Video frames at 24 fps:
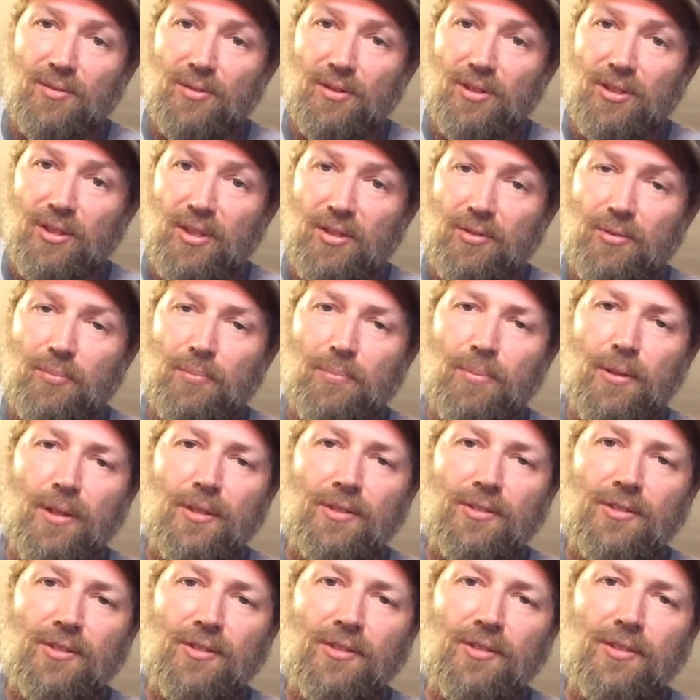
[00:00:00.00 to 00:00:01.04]
the other
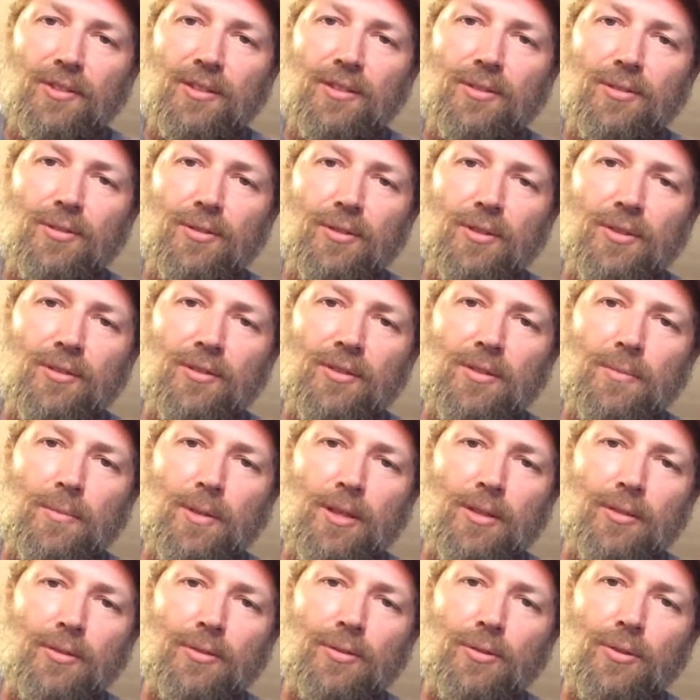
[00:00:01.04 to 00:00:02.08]
parts of the D chord, D
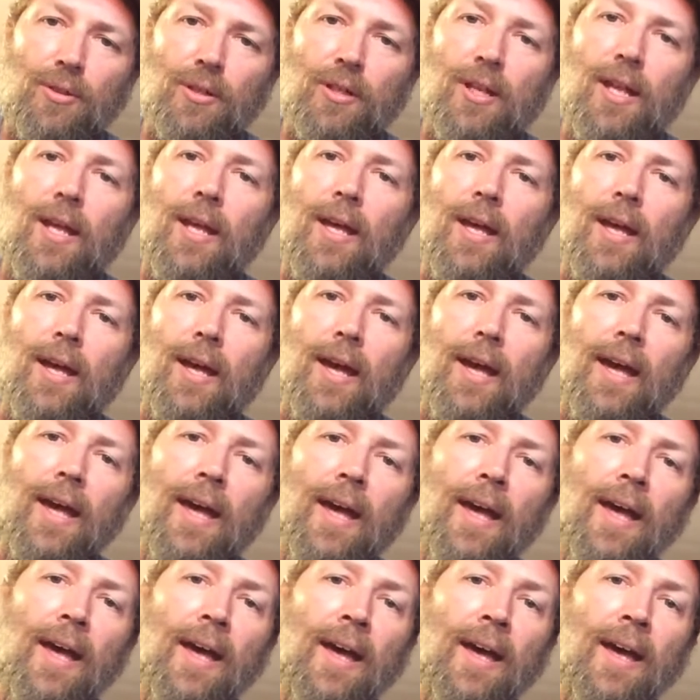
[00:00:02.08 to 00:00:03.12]
minor chord.
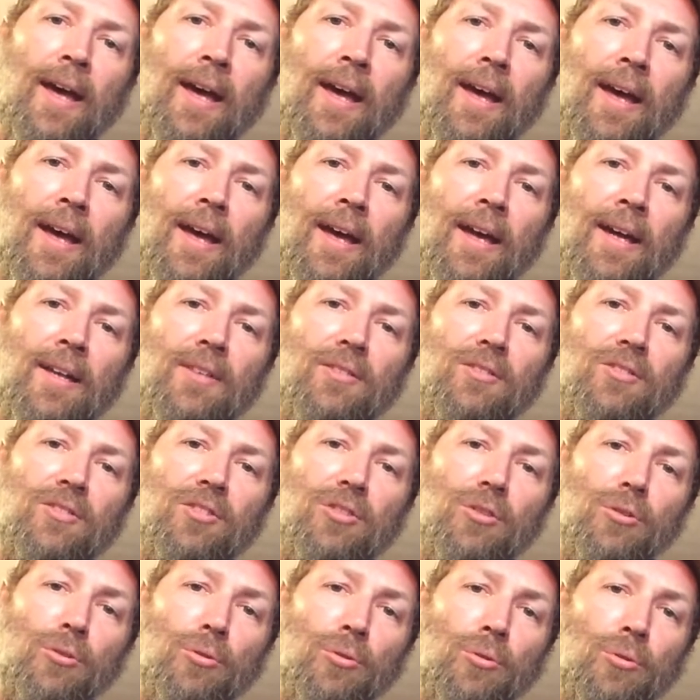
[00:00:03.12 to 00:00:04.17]
Had
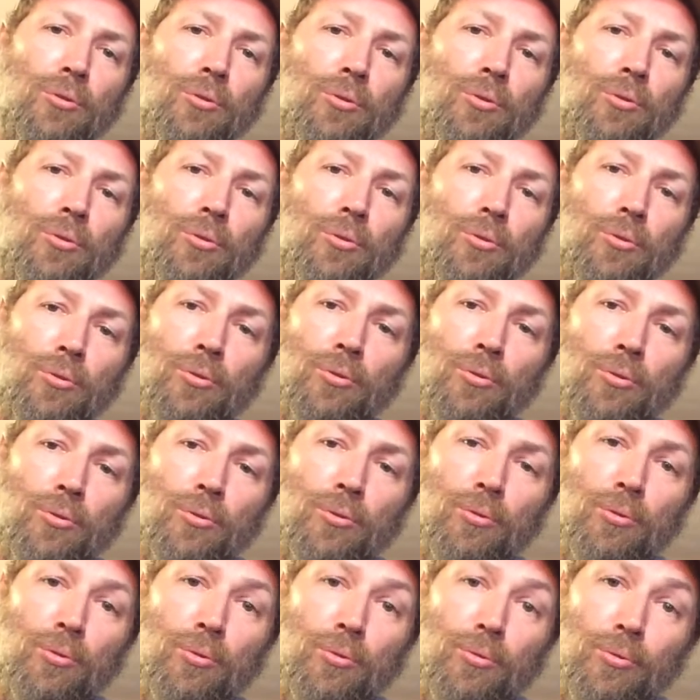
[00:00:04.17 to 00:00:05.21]

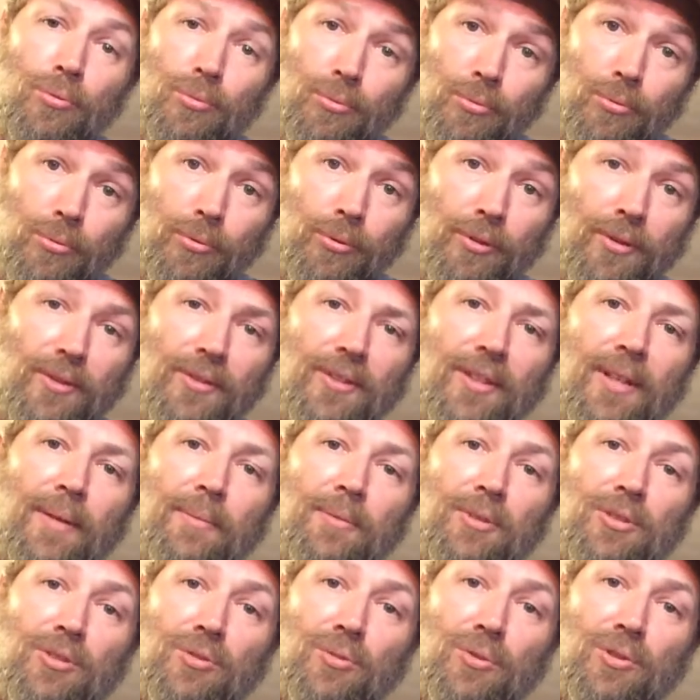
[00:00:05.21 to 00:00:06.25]
to. Then I'm
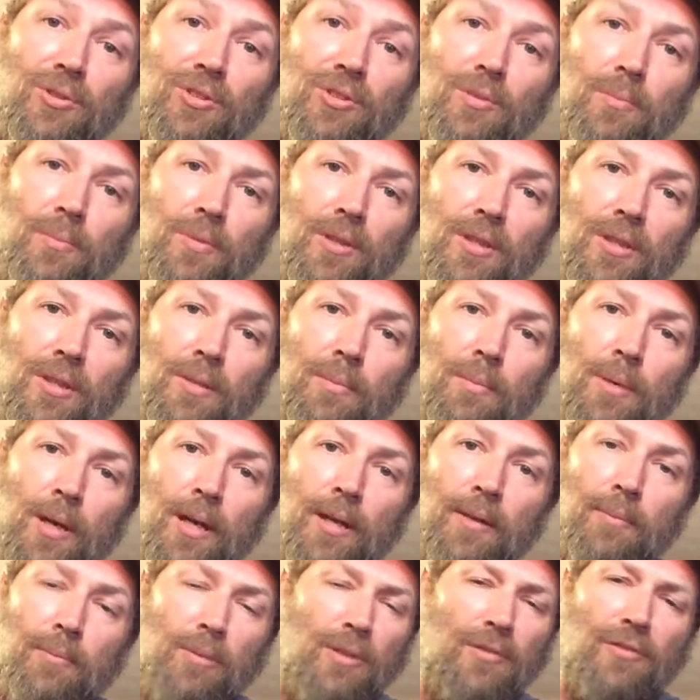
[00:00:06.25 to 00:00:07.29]
going to switch to B
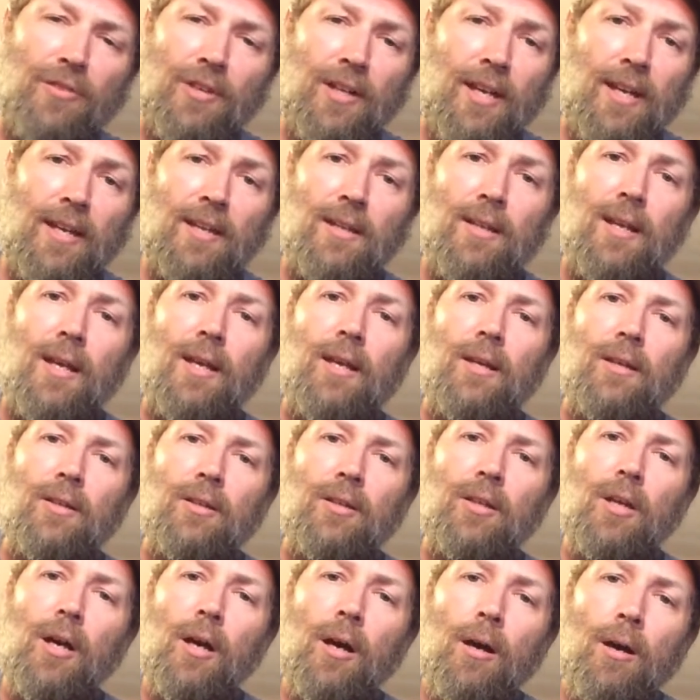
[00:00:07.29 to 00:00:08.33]
flat,
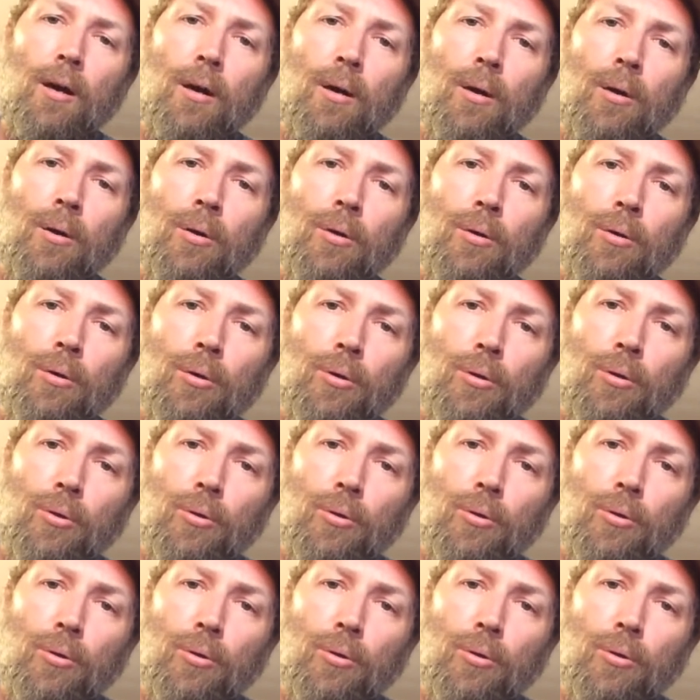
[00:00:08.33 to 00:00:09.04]
go.